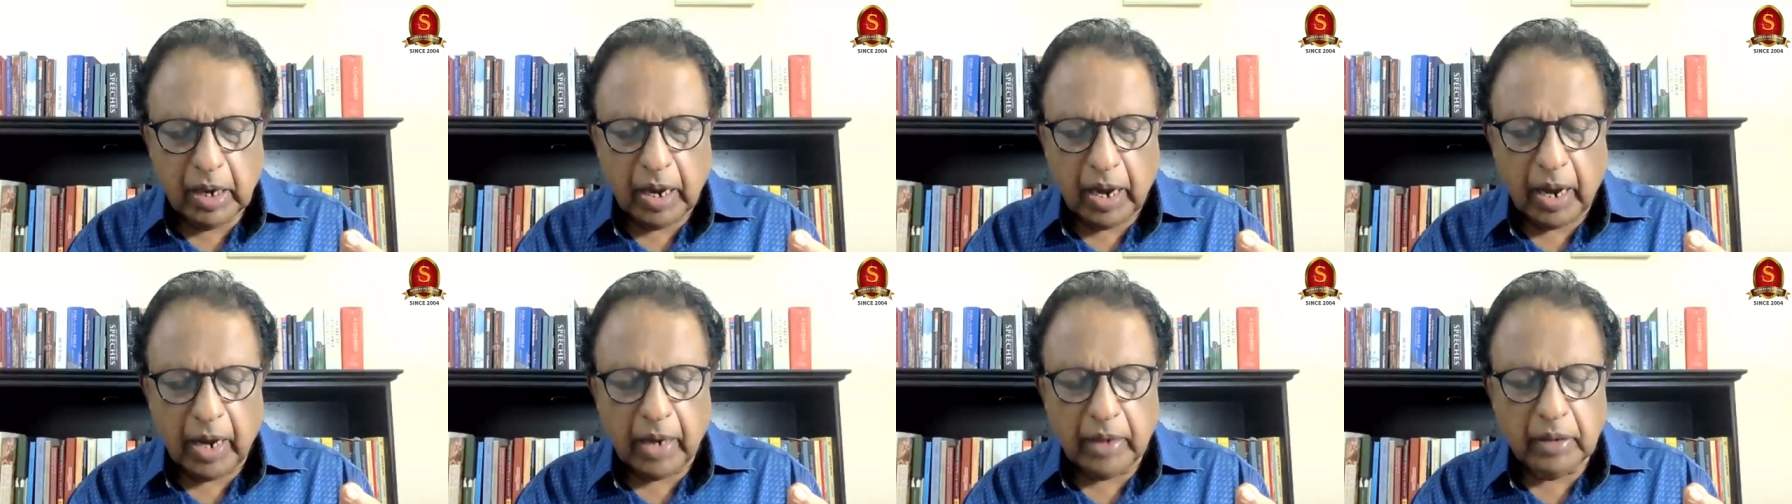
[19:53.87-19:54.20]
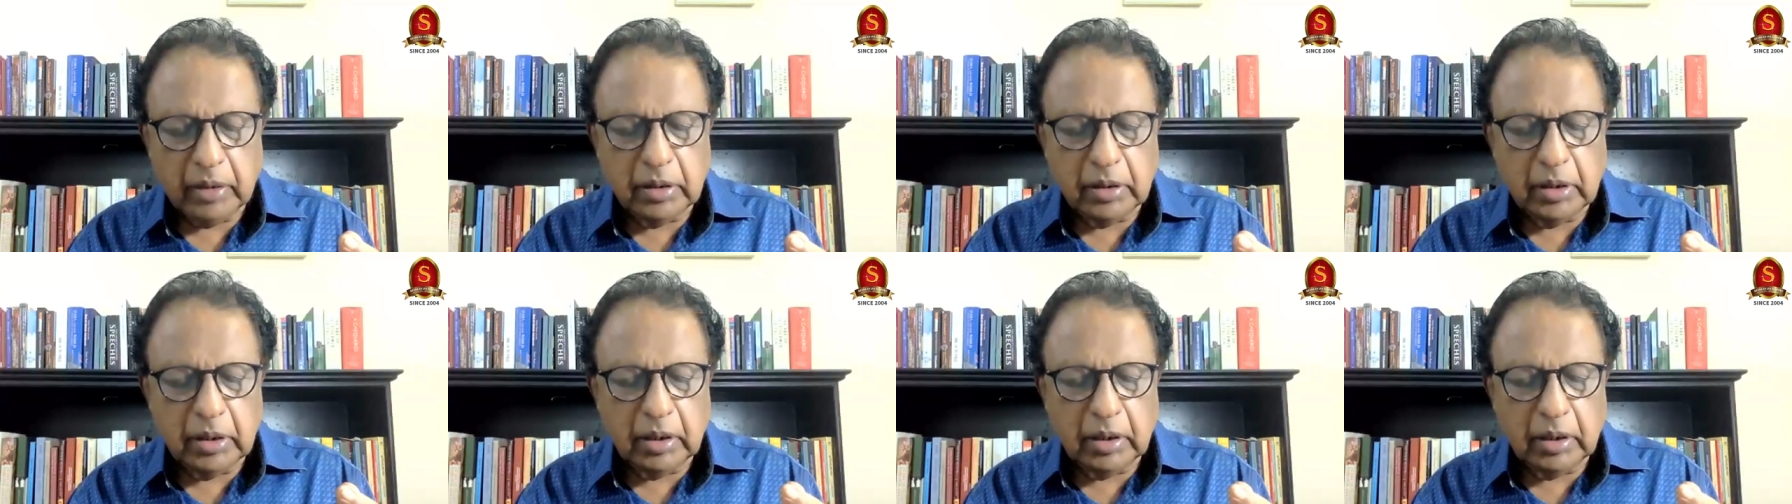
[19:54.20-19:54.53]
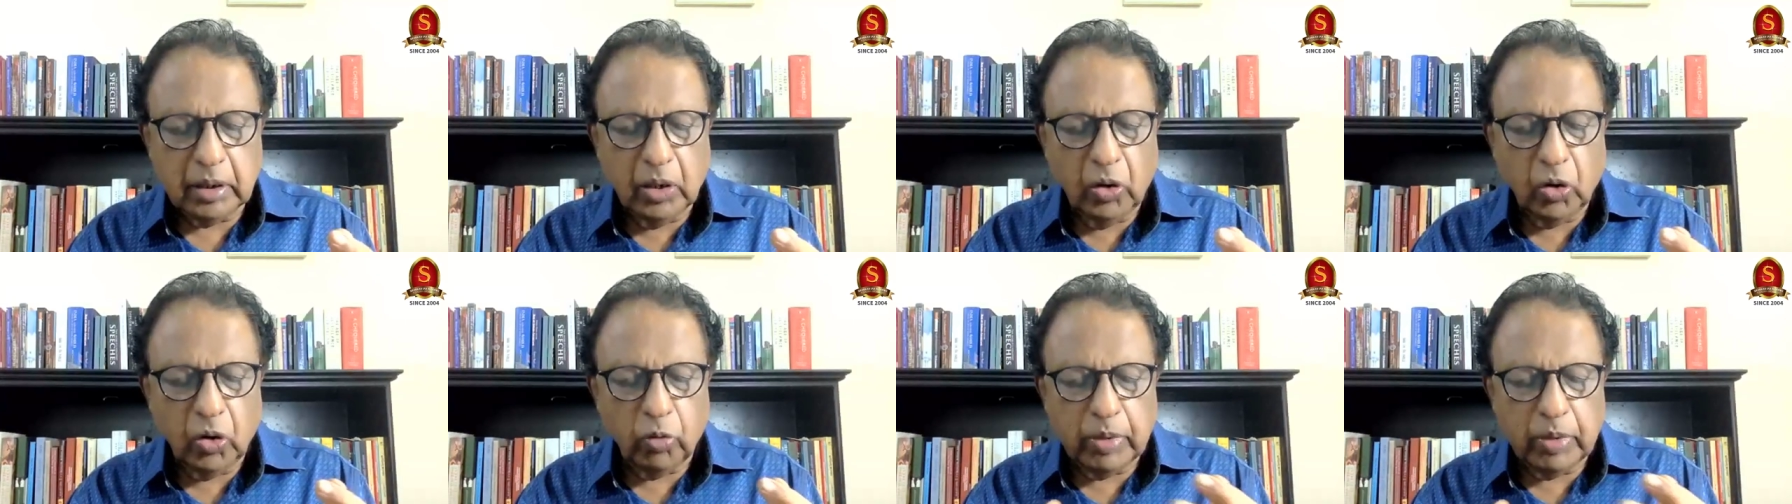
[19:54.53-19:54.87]
and
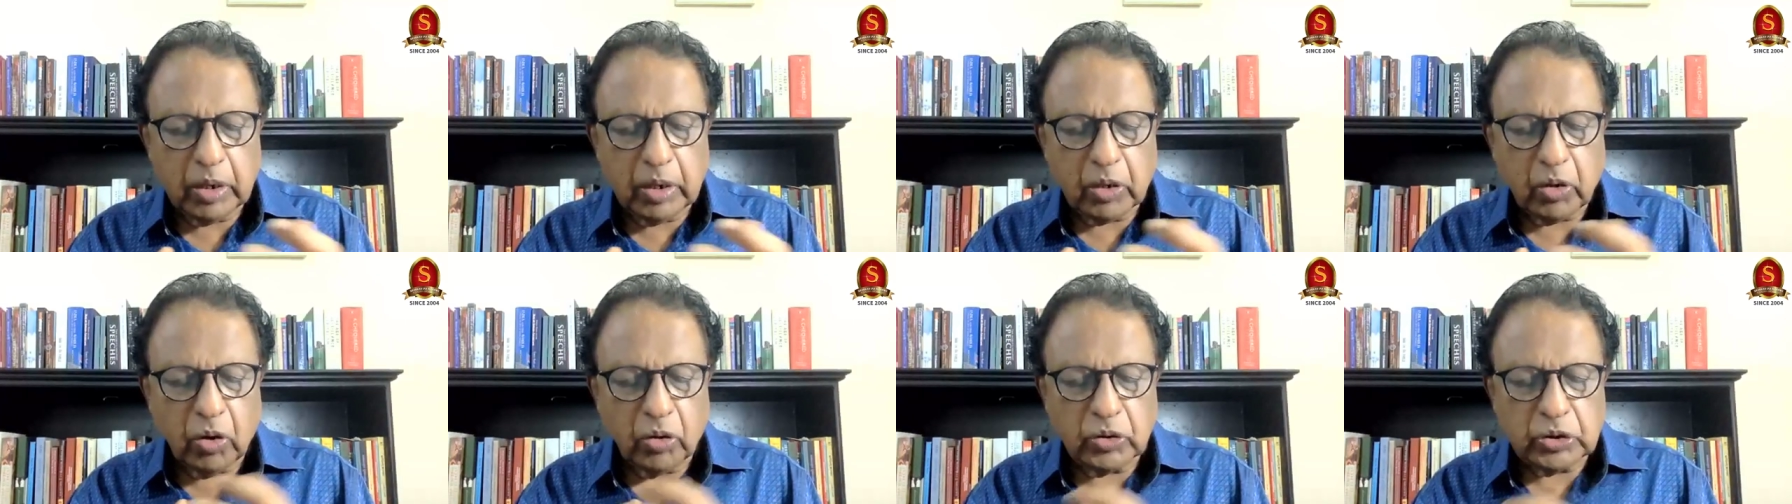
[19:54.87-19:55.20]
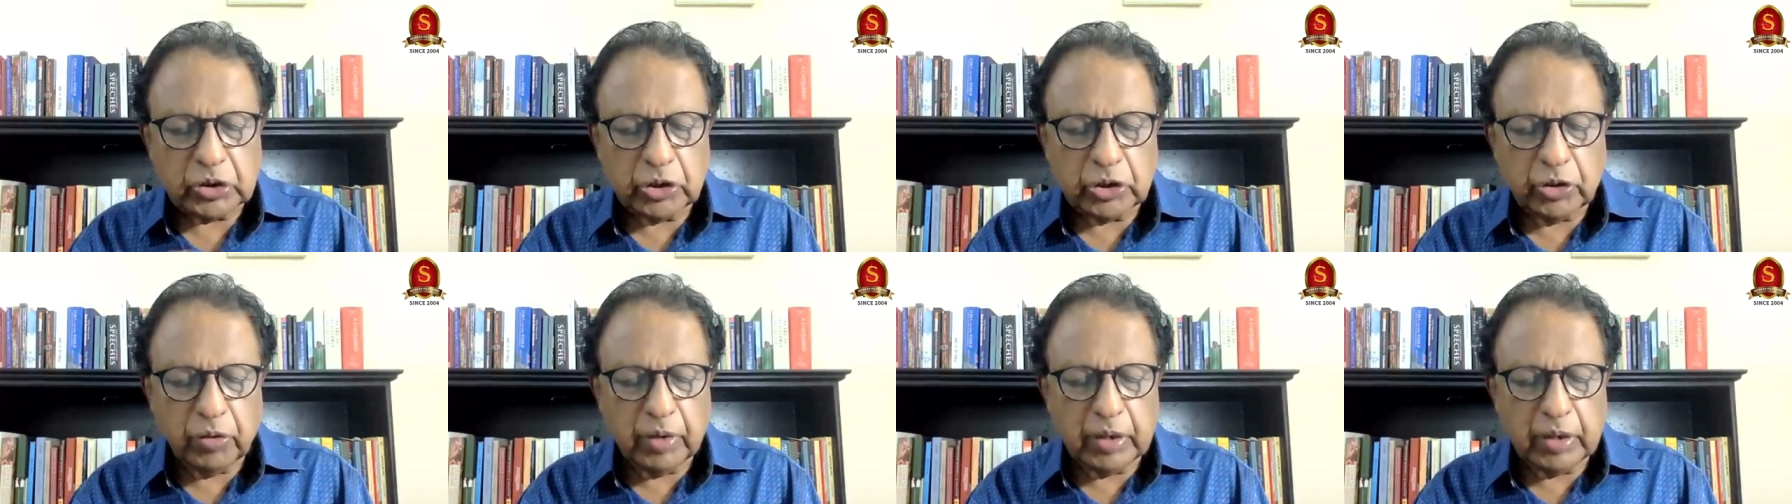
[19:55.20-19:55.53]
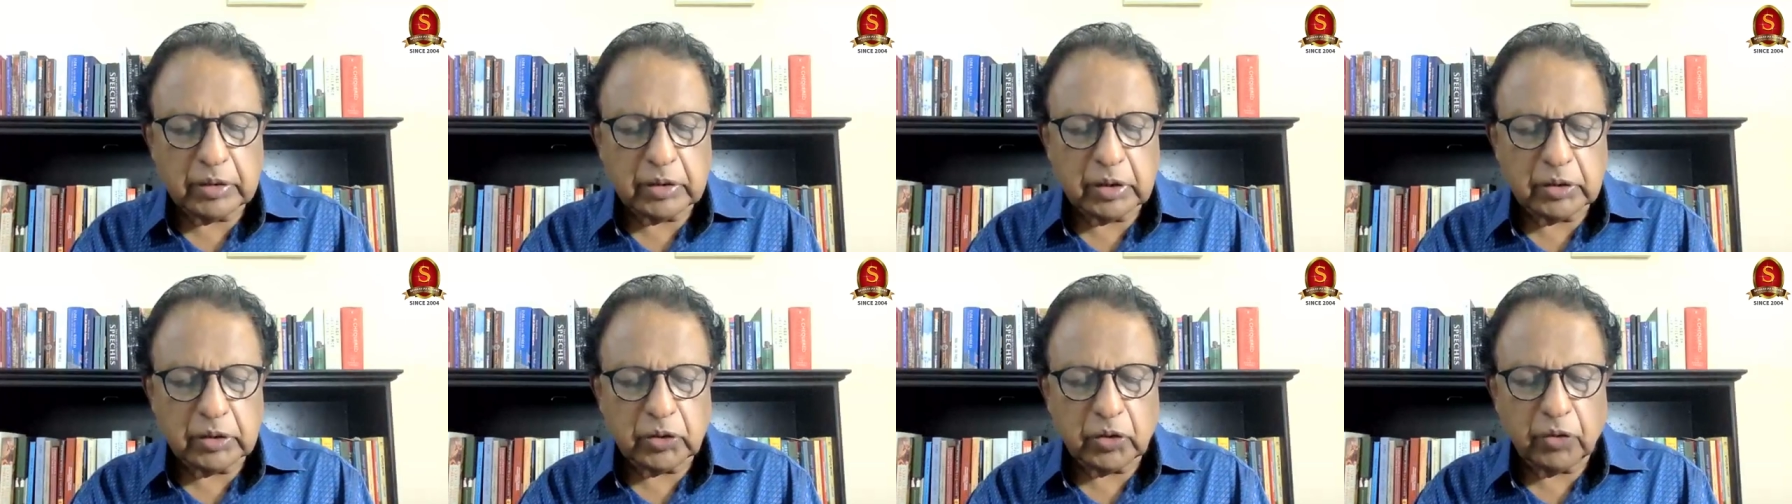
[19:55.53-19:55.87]
the global
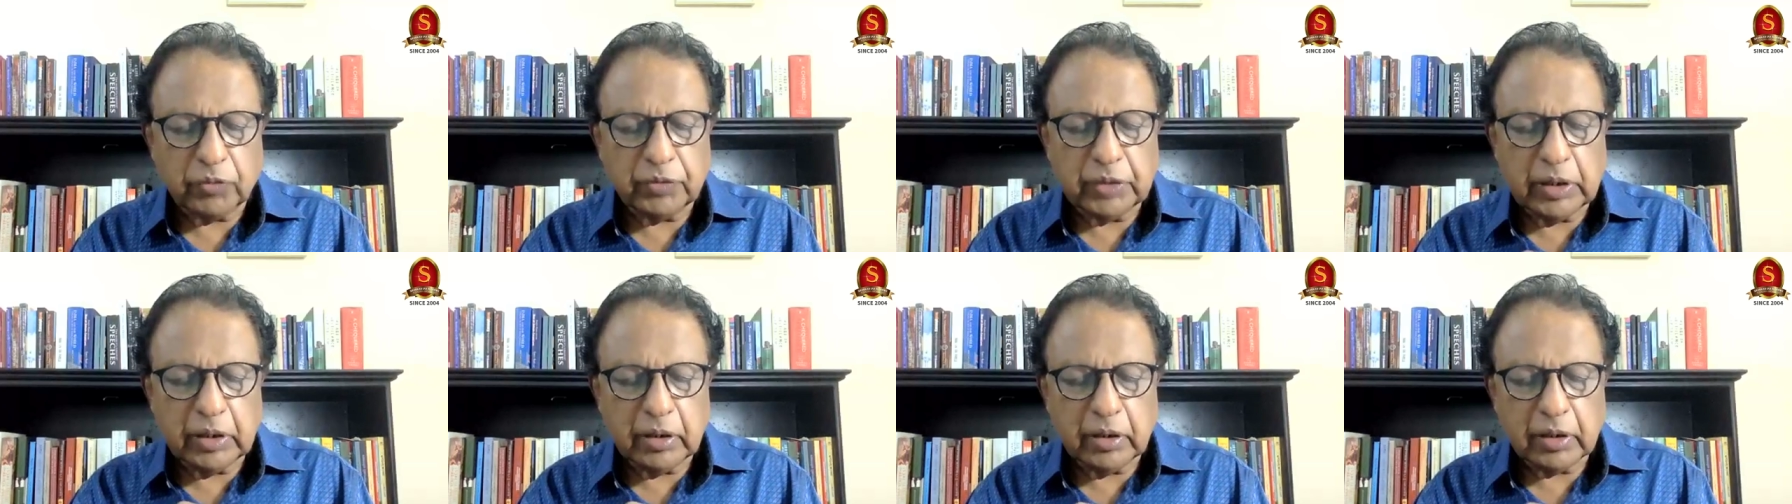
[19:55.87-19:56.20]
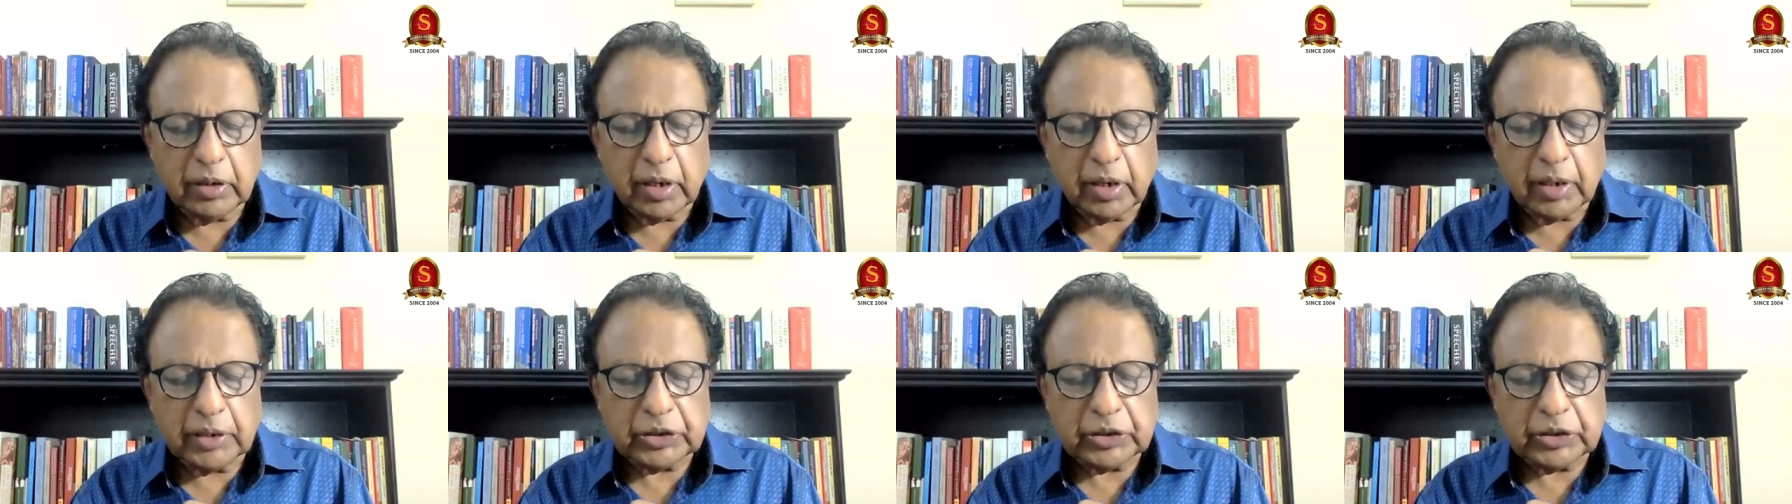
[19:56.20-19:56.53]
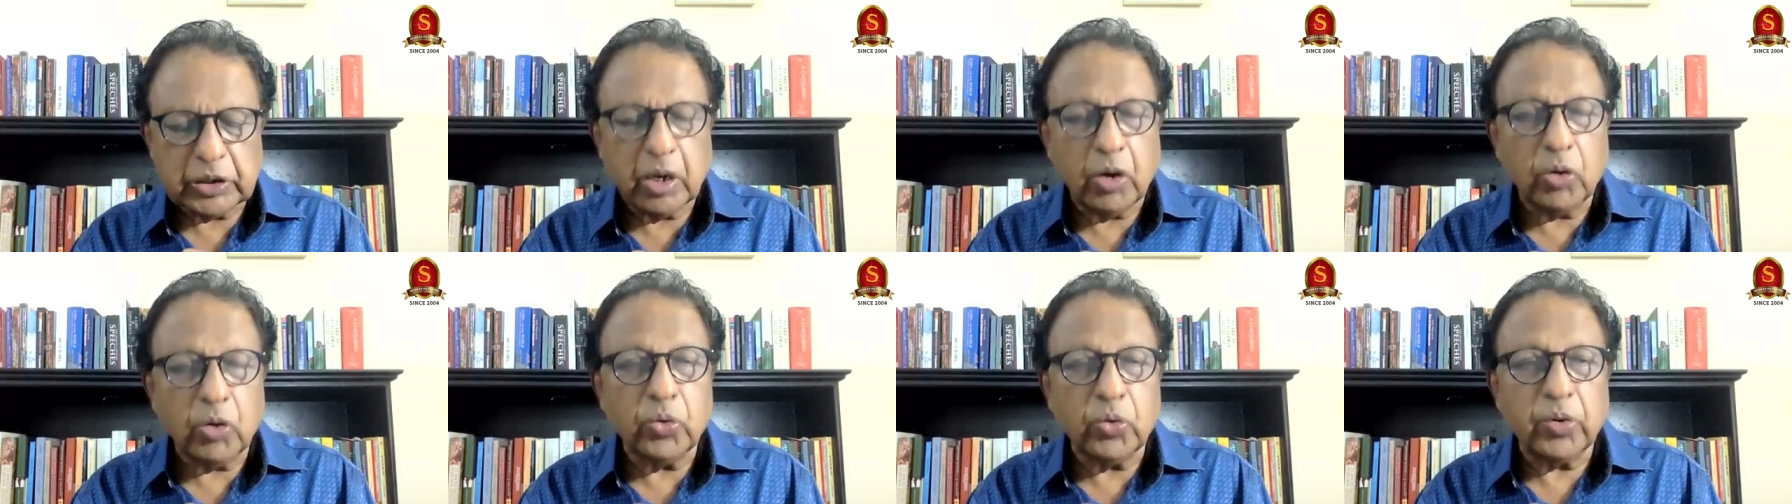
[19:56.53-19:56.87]
consequences of the
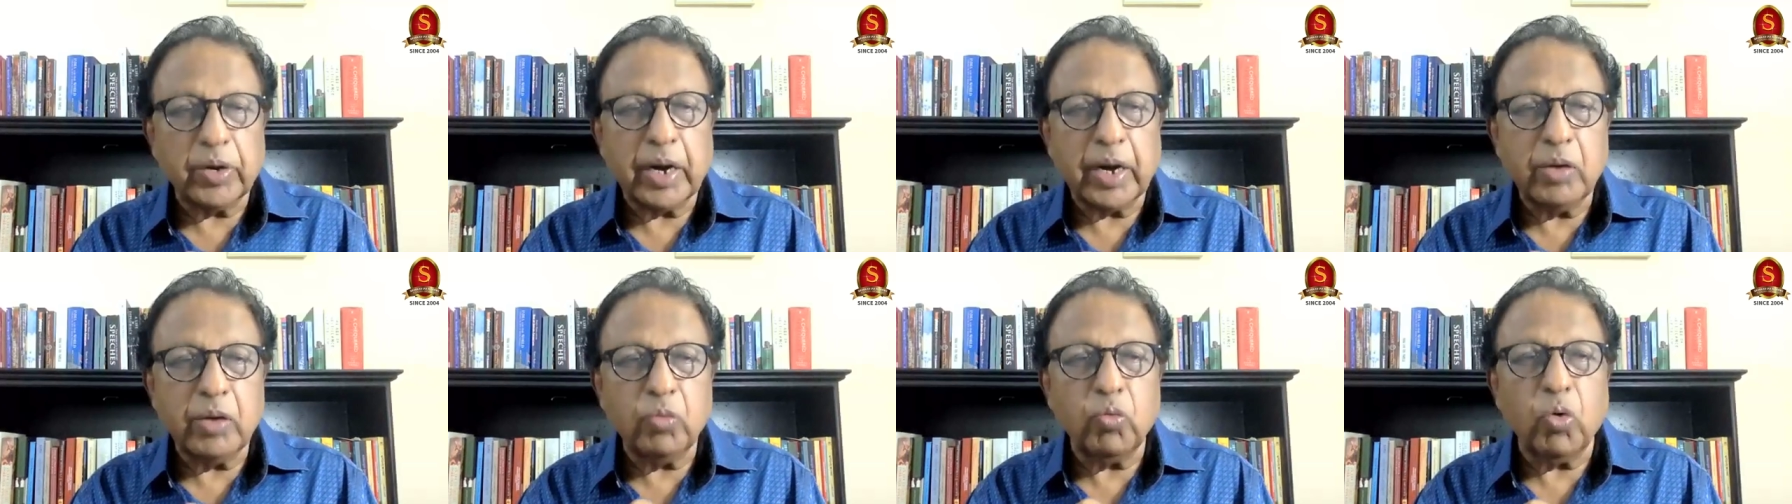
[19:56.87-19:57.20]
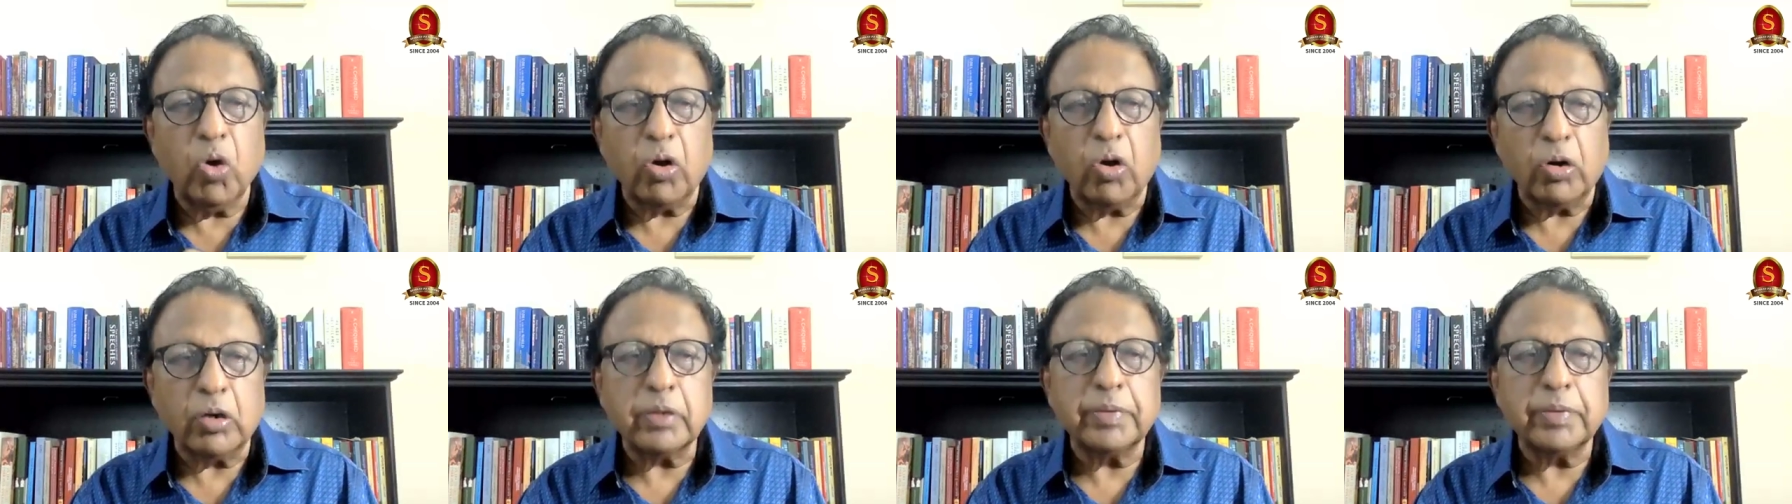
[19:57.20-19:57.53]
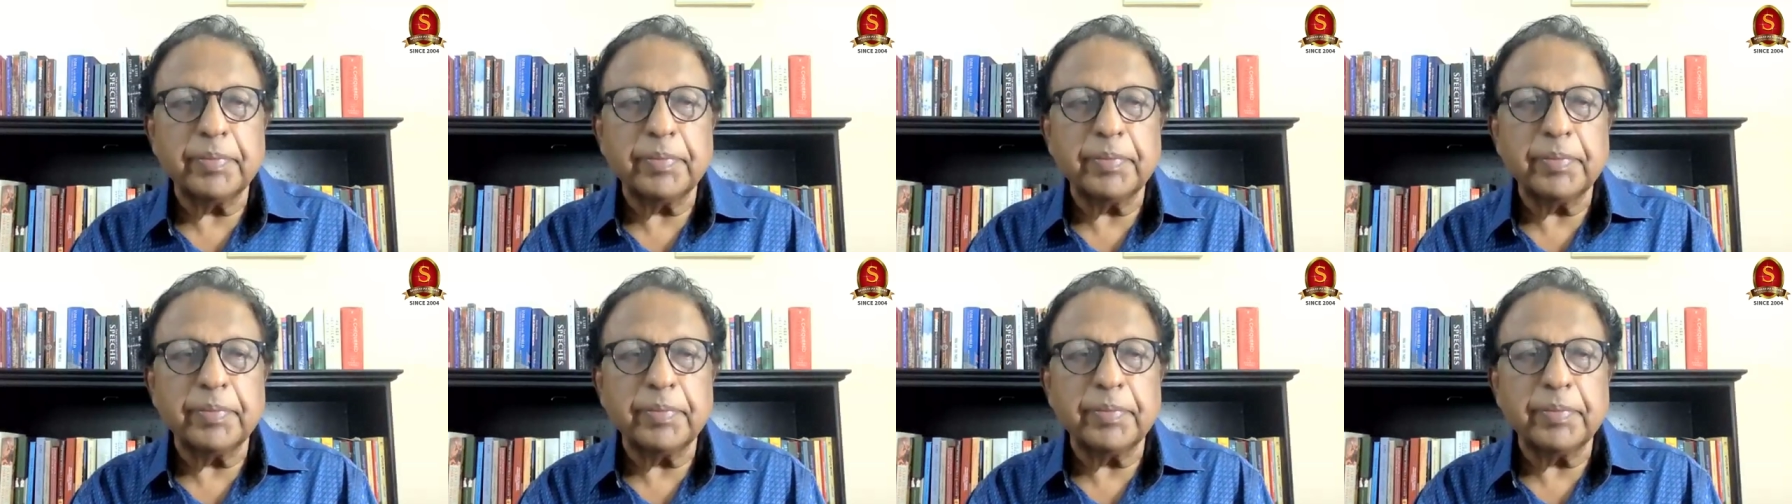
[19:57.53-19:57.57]
Russia-Ukraine war.